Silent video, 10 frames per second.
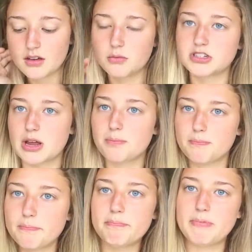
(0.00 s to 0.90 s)
which I
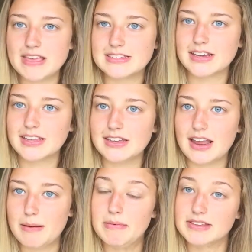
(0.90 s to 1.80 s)
basically
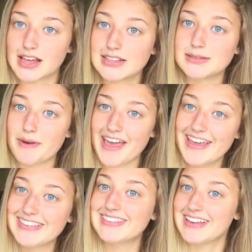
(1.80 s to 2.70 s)
did besides
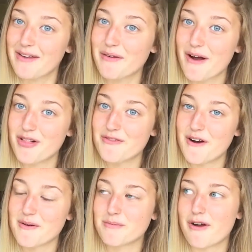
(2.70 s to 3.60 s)
my steamed
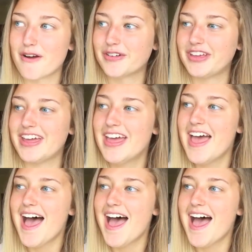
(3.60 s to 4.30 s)
cauliflower and broccoli.